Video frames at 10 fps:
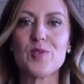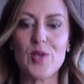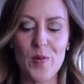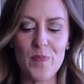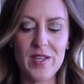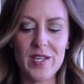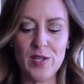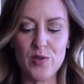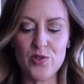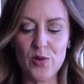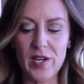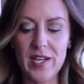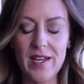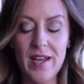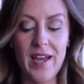So
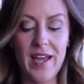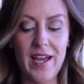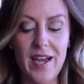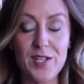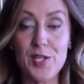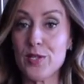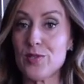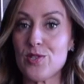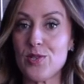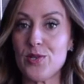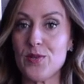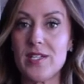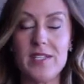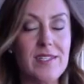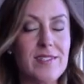enjoy, and here's to
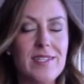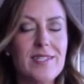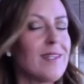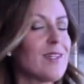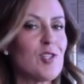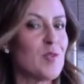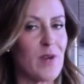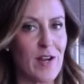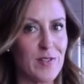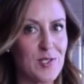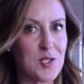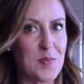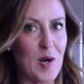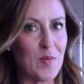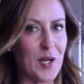an easy, delicious breakfast
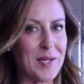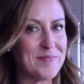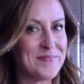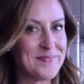tomorrow morning.